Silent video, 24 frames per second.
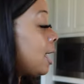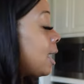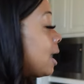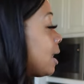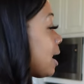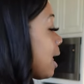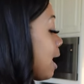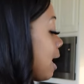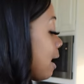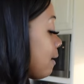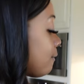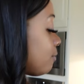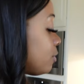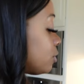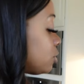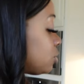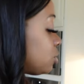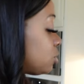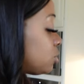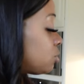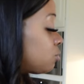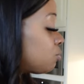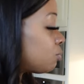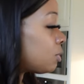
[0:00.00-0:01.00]
and I have the
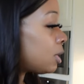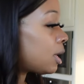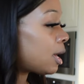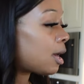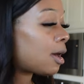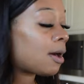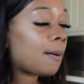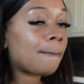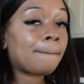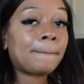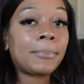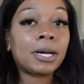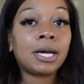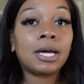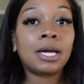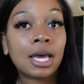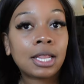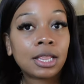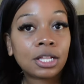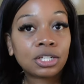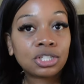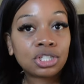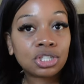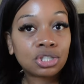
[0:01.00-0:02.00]
shrimp
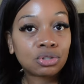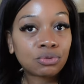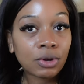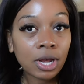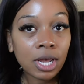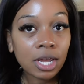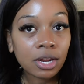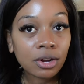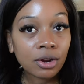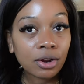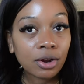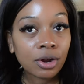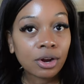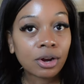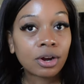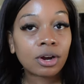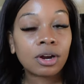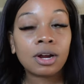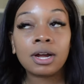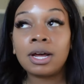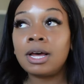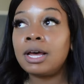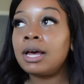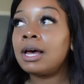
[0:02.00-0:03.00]
and the
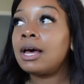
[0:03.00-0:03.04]
strainer.